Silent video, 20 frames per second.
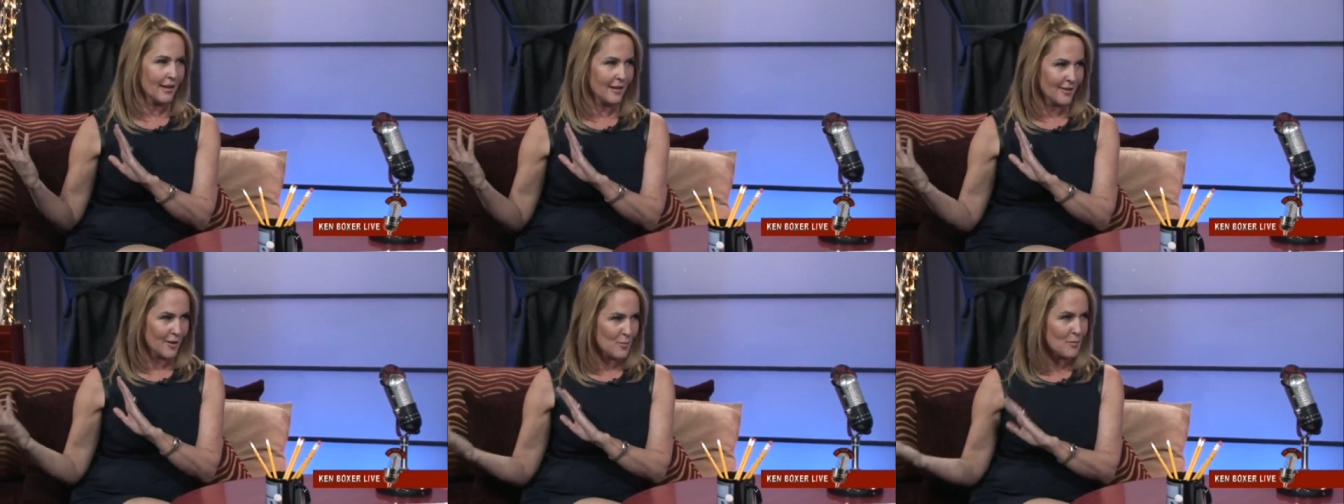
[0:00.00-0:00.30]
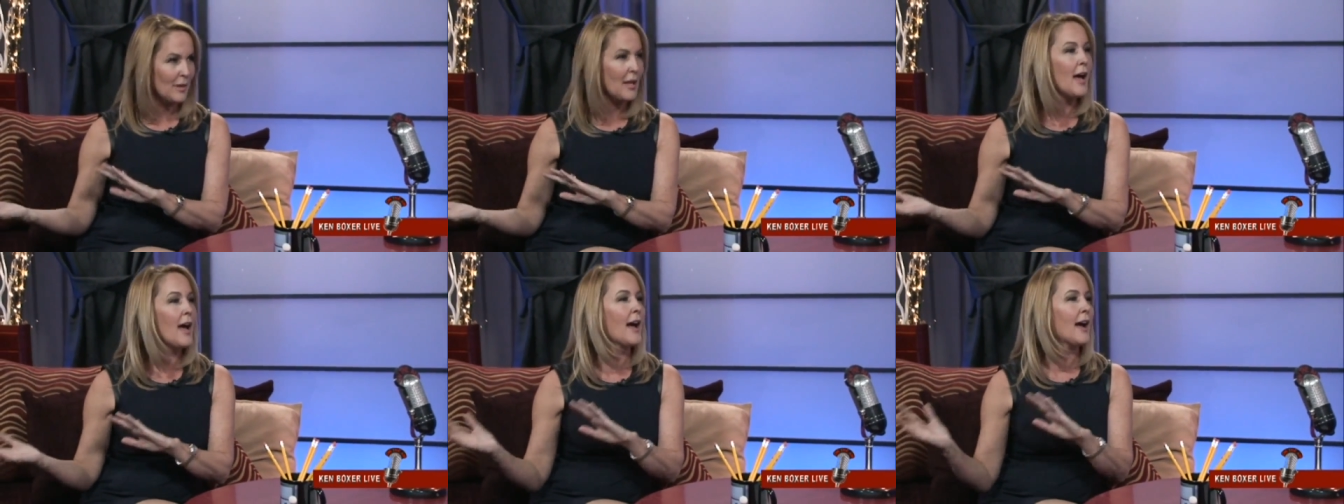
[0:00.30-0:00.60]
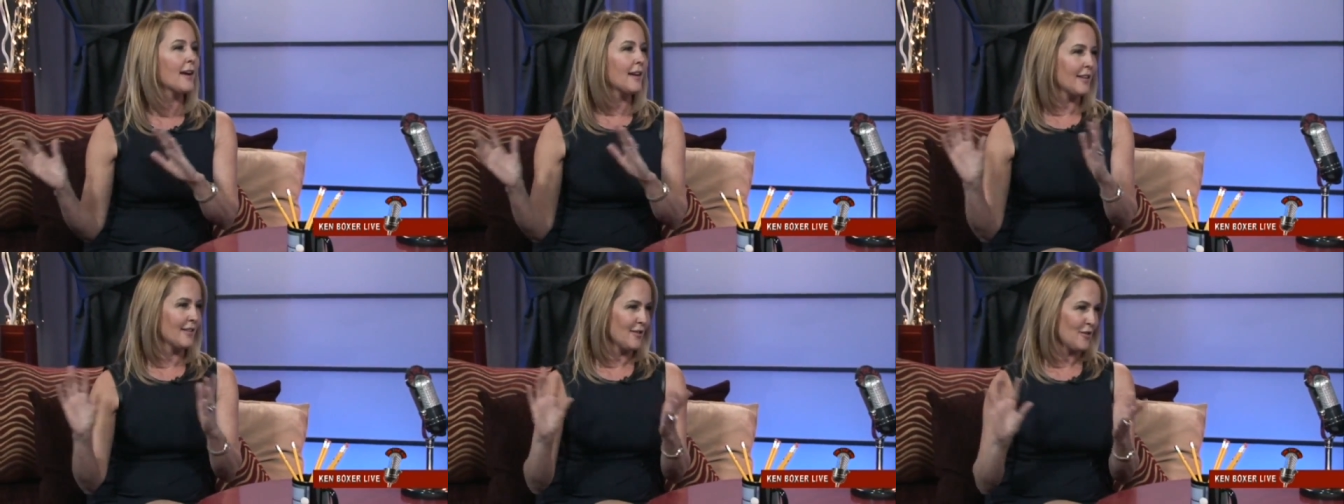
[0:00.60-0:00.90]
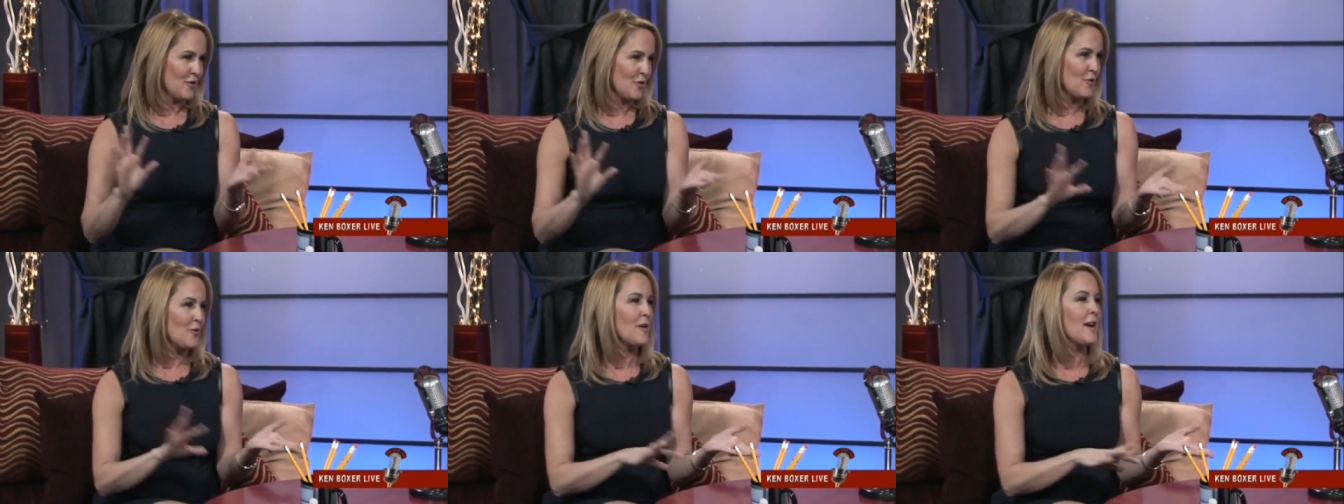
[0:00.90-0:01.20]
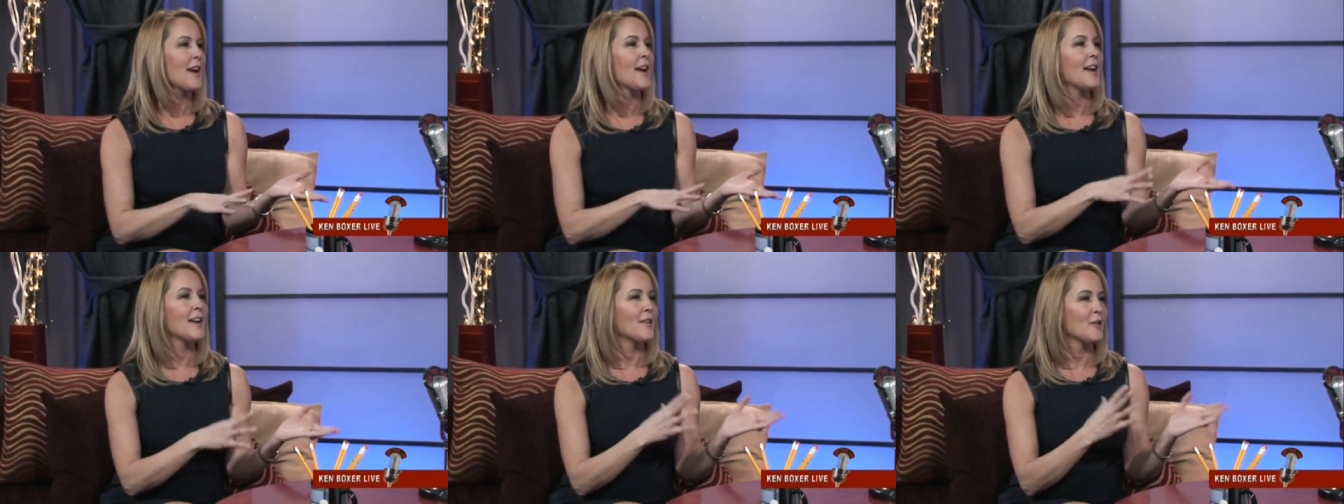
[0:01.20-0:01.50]
like they're black and they're
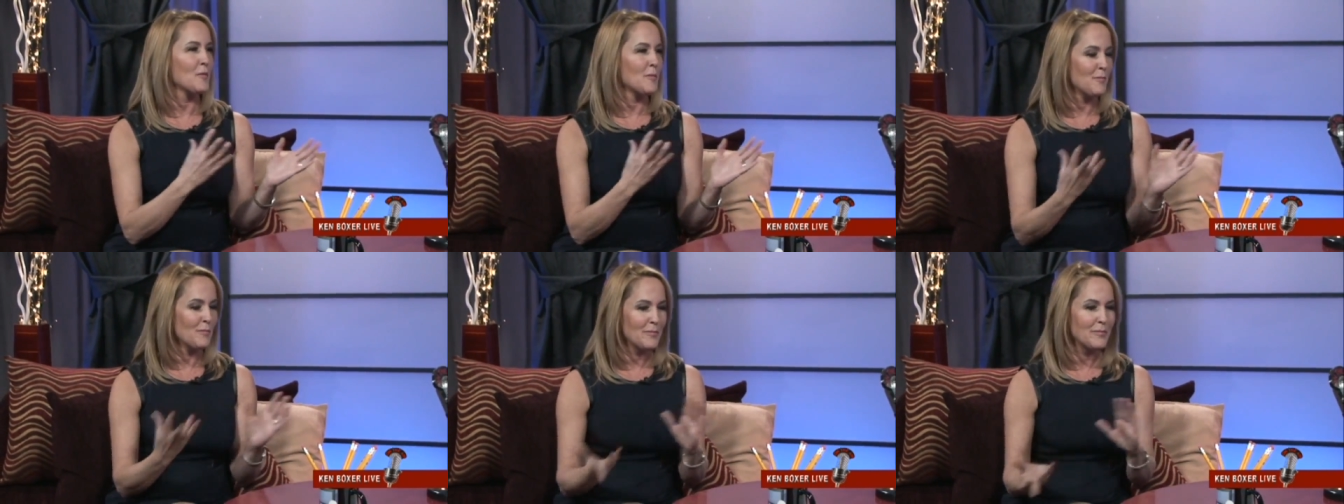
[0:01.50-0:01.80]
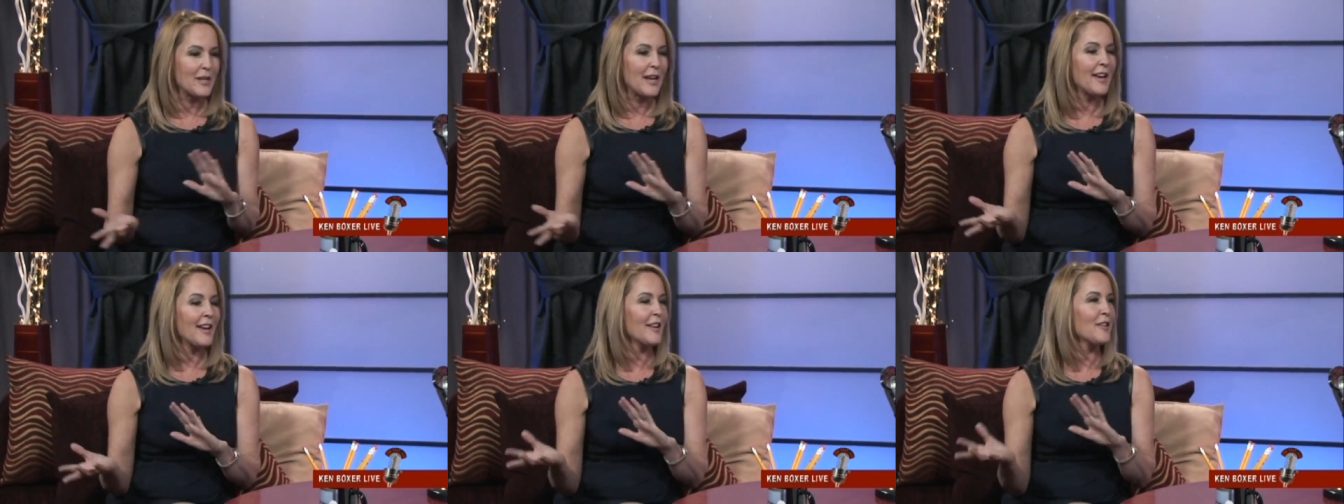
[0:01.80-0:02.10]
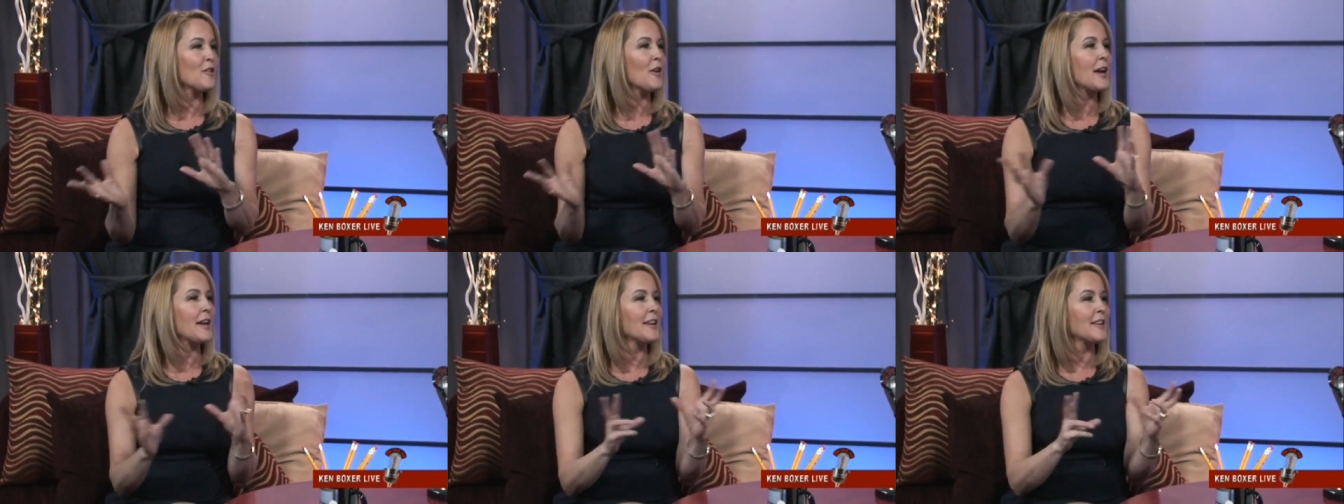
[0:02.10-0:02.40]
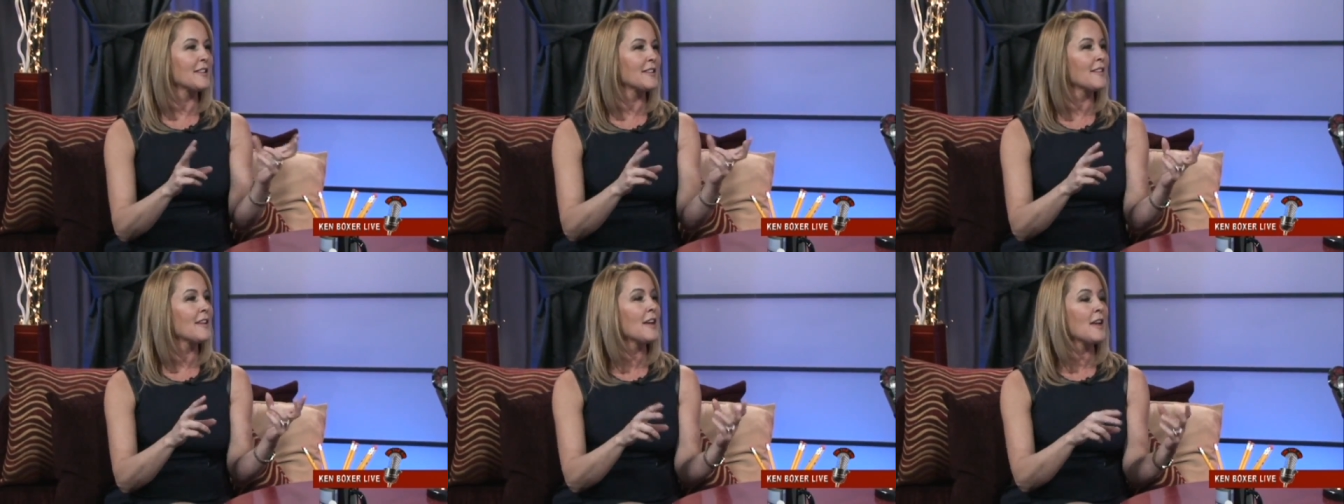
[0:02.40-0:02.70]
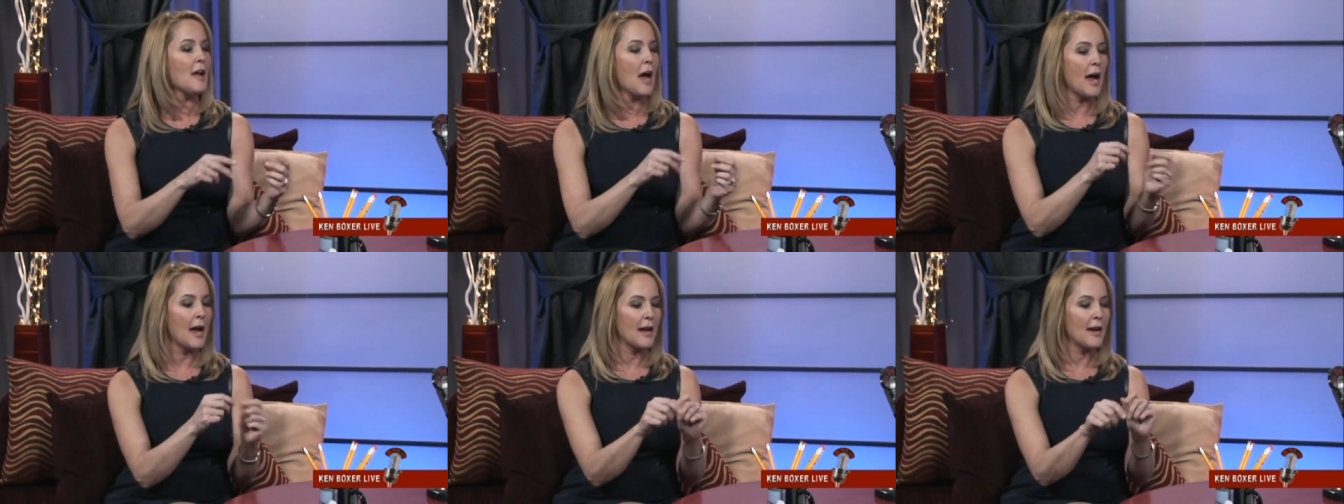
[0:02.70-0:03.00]
gray or tan, or I can
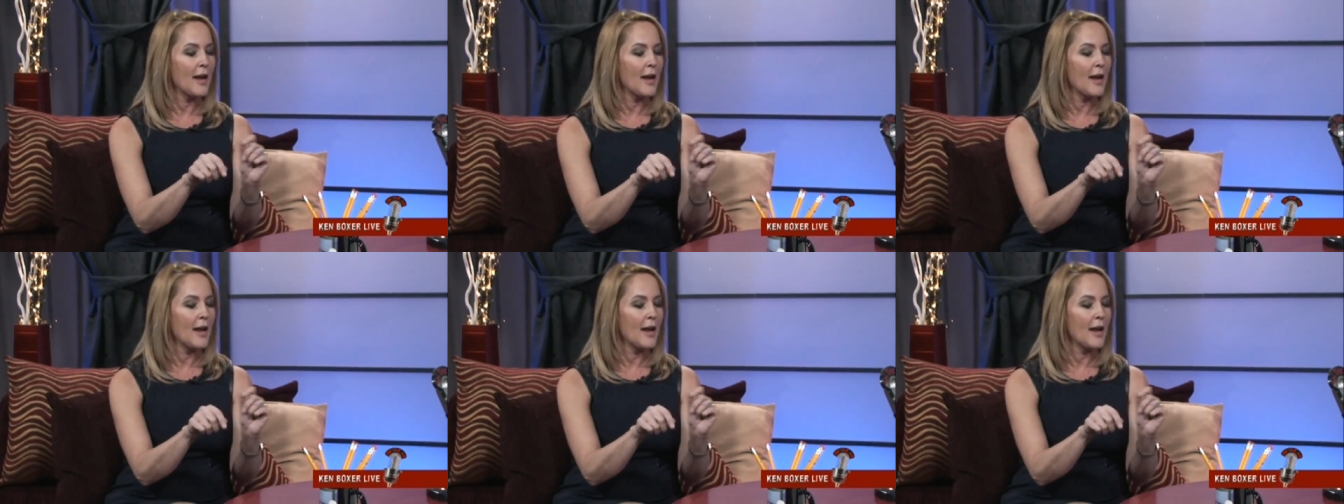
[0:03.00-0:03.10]
I